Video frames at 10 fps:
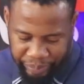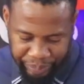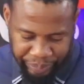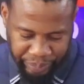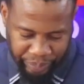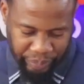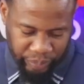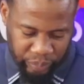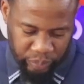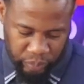
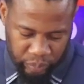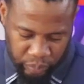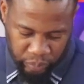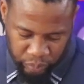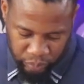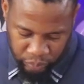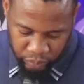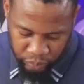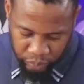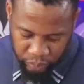
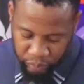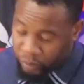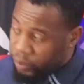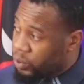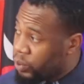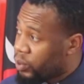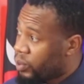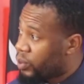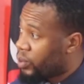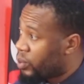
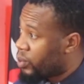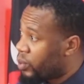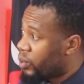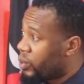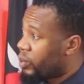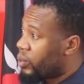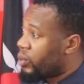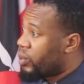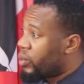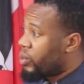Nobody speaks.